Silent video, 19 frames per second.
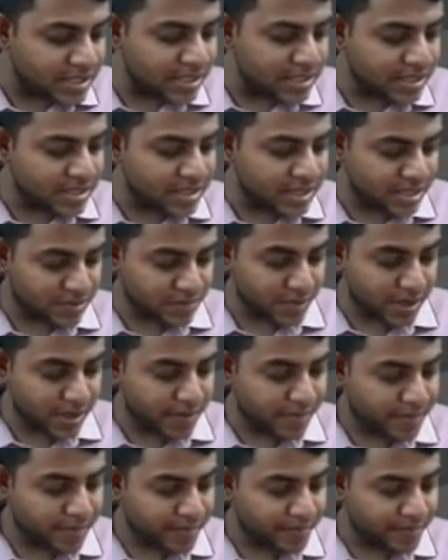citizens
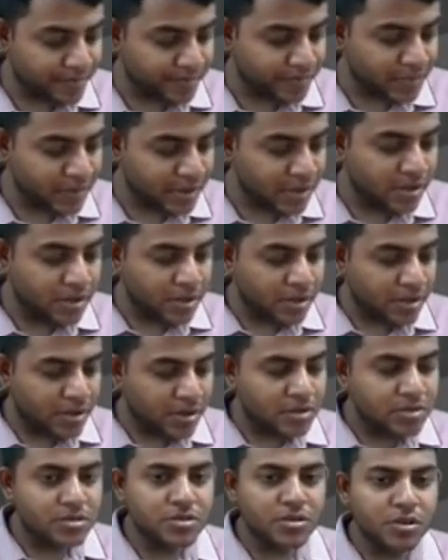as well.
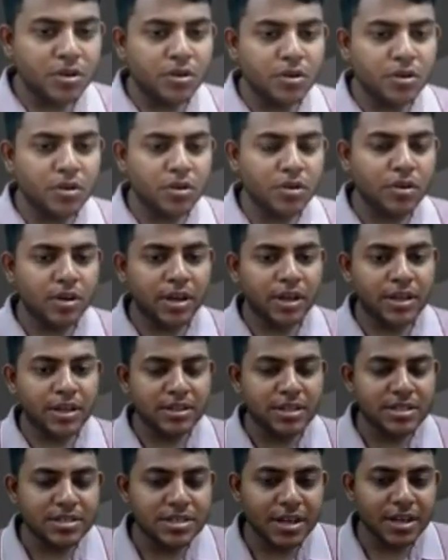
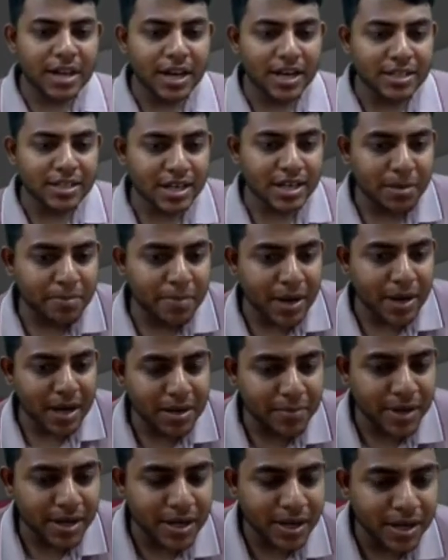So in this regard, the
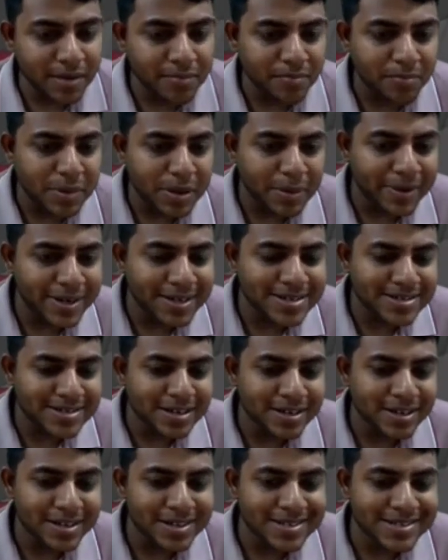department, it
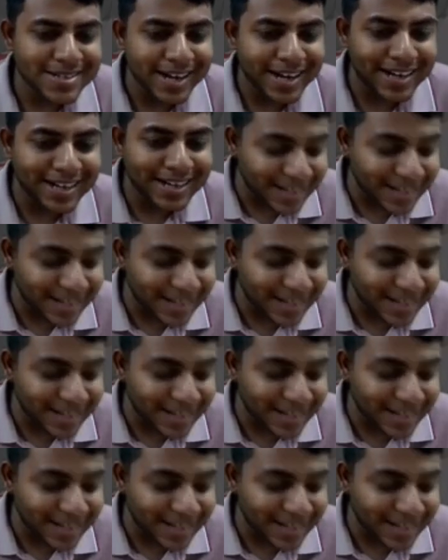implements certain